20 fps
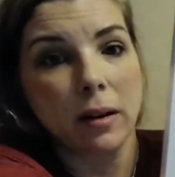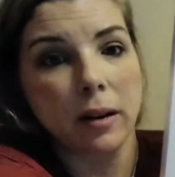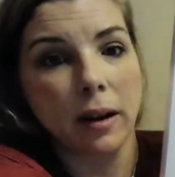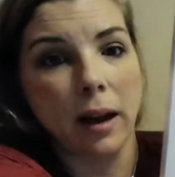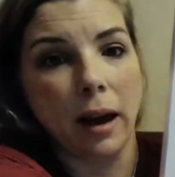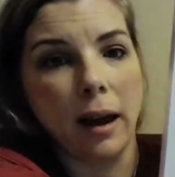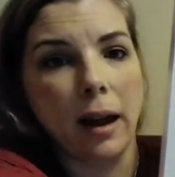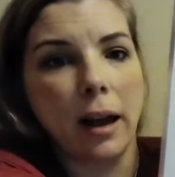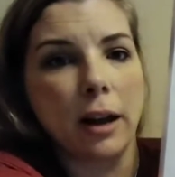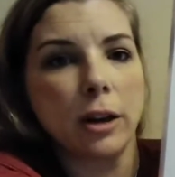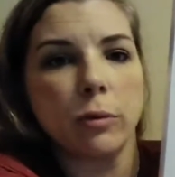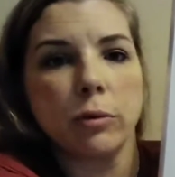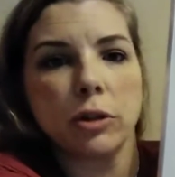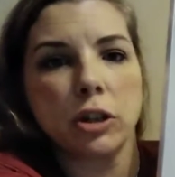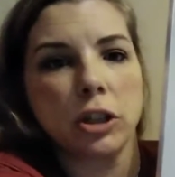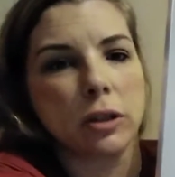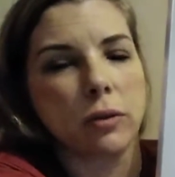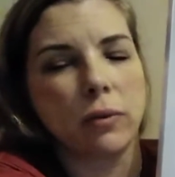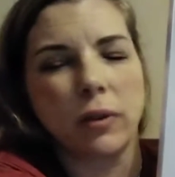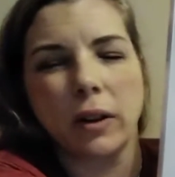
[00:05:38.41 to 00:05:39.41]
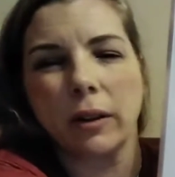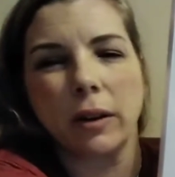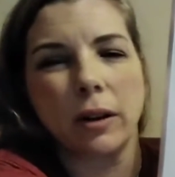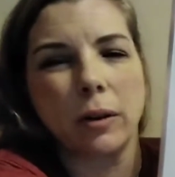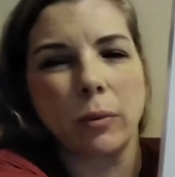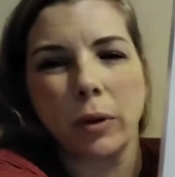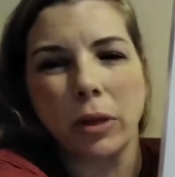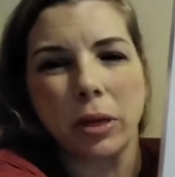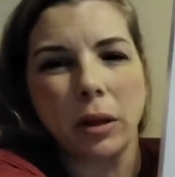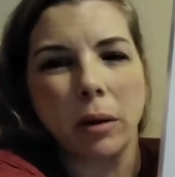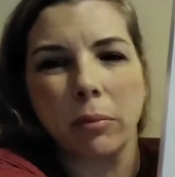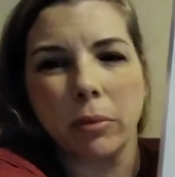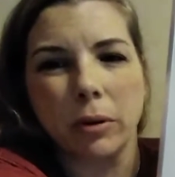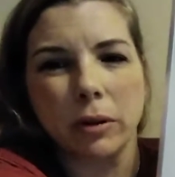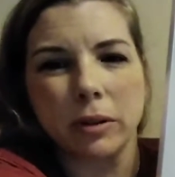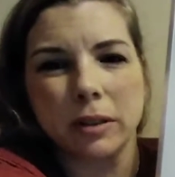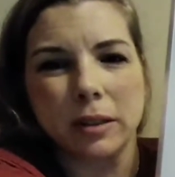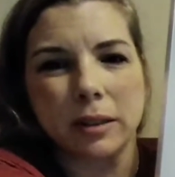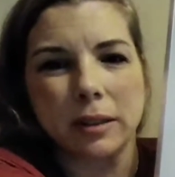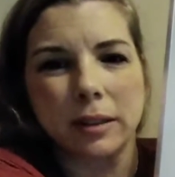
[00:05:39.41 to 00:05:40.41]
Okay, and you would just fill in with
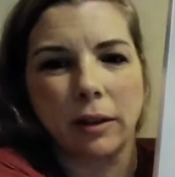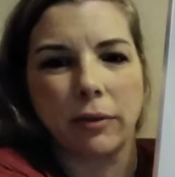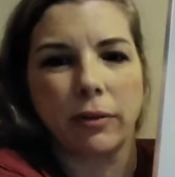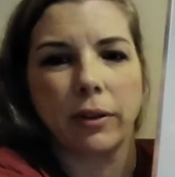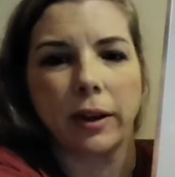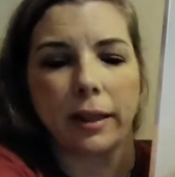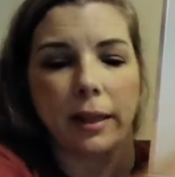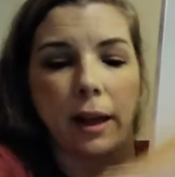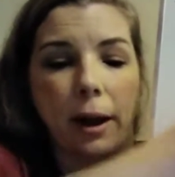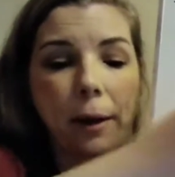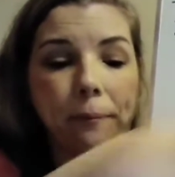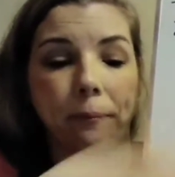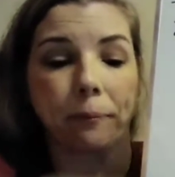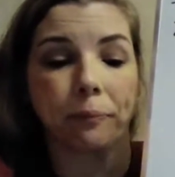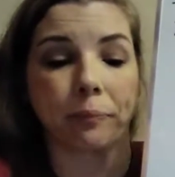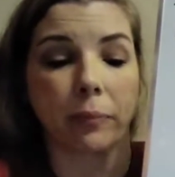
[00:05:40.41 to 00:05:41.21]
numbers and stuff like that.